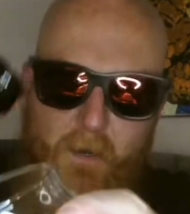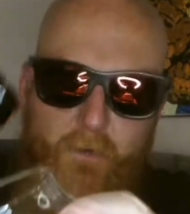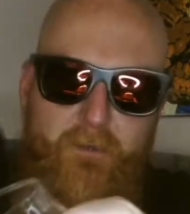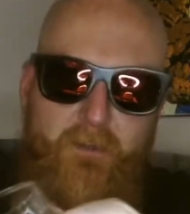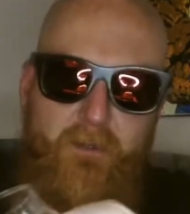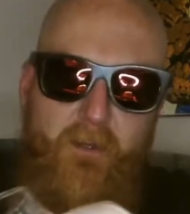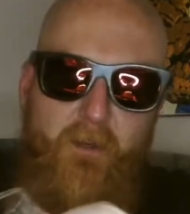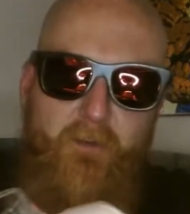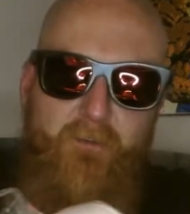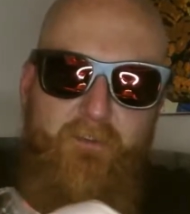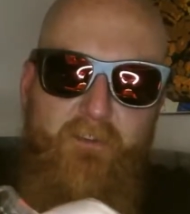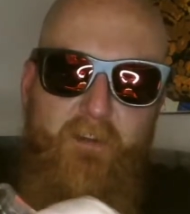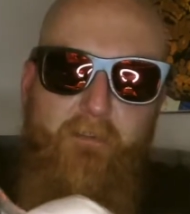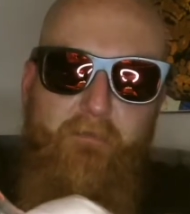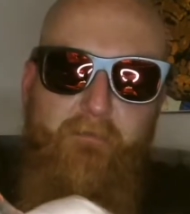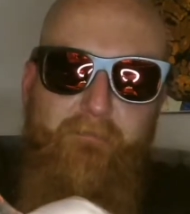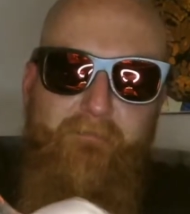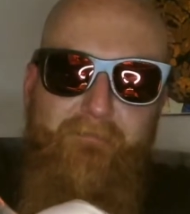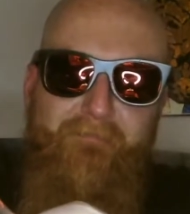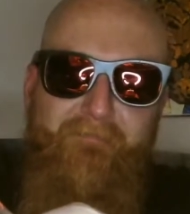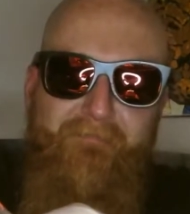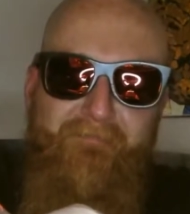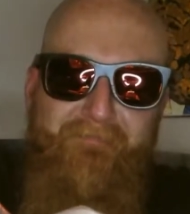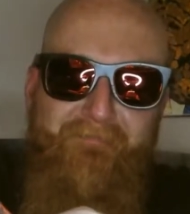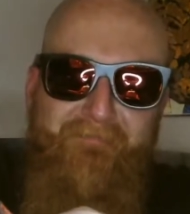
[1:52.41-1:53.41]
was on the outside.
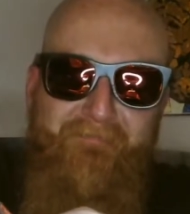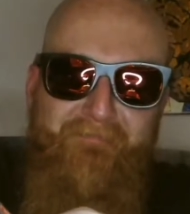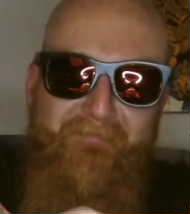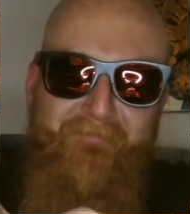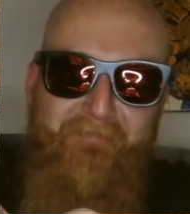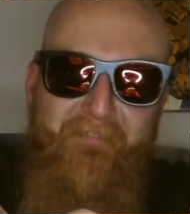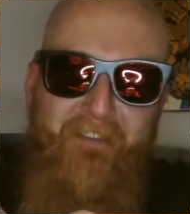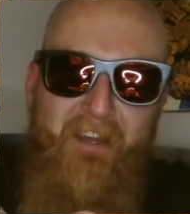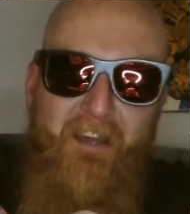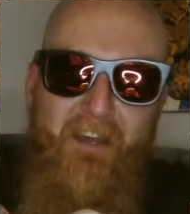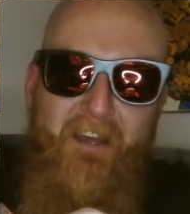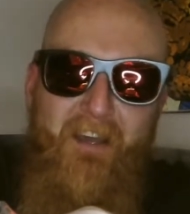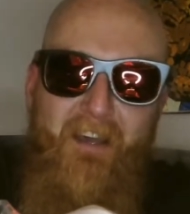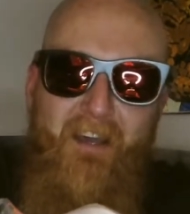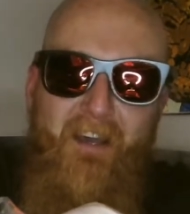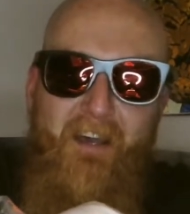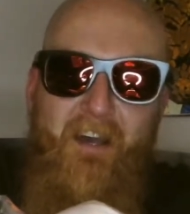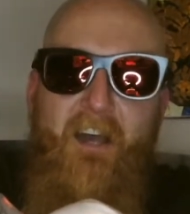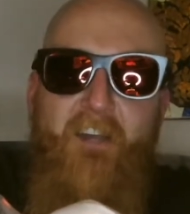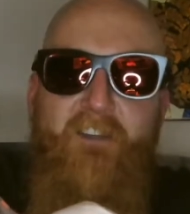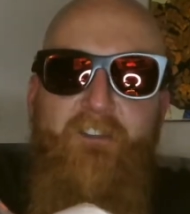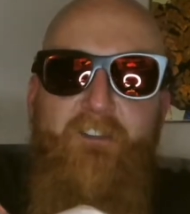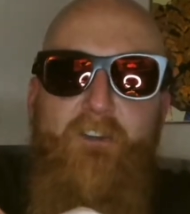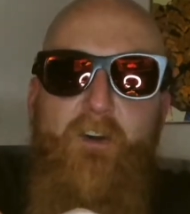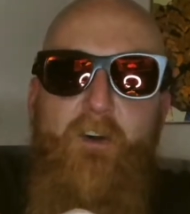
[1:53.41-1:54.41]

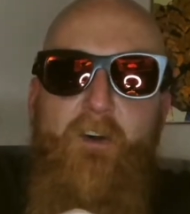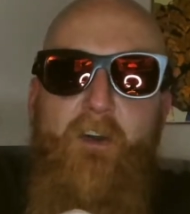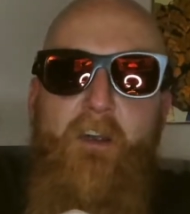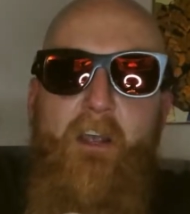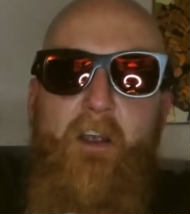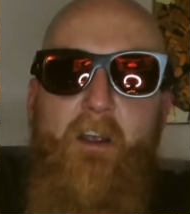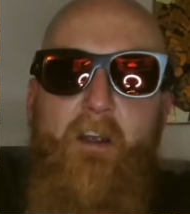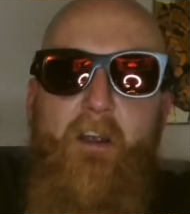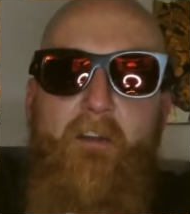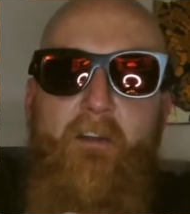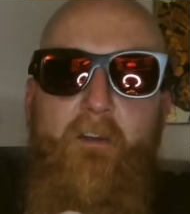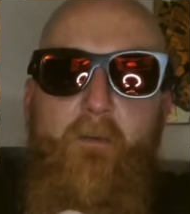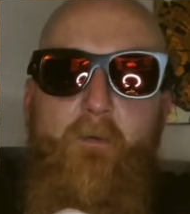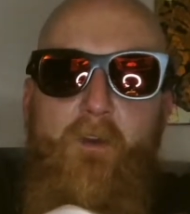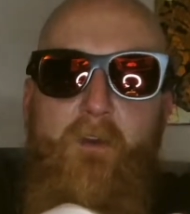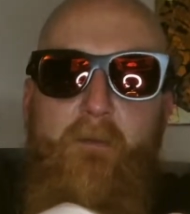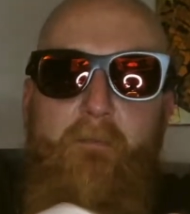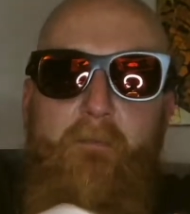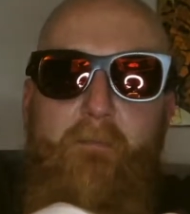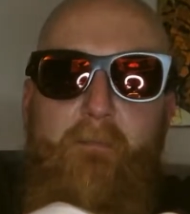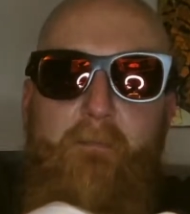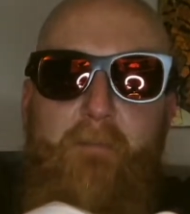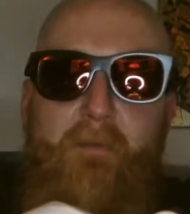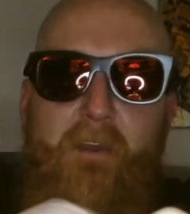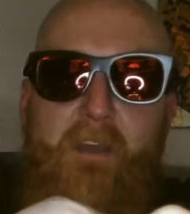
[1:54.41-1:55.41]
I saw a hair. I didn't want a
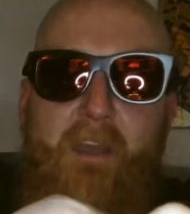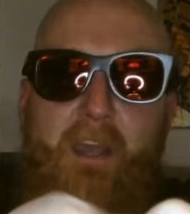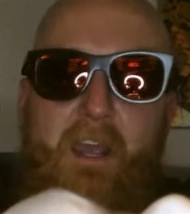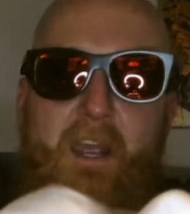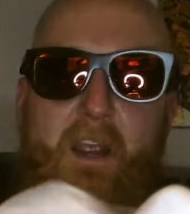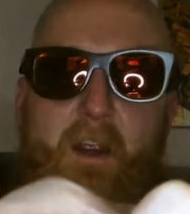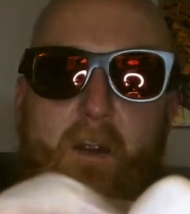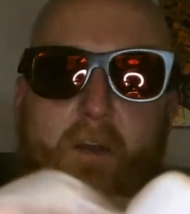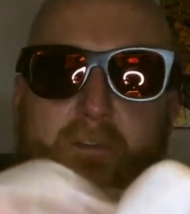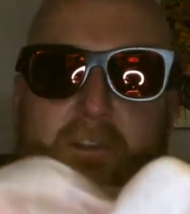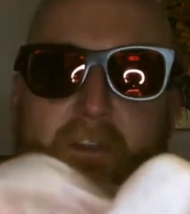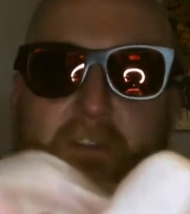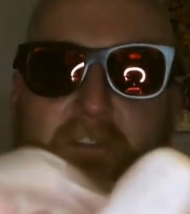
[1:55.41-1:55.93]
big hair on the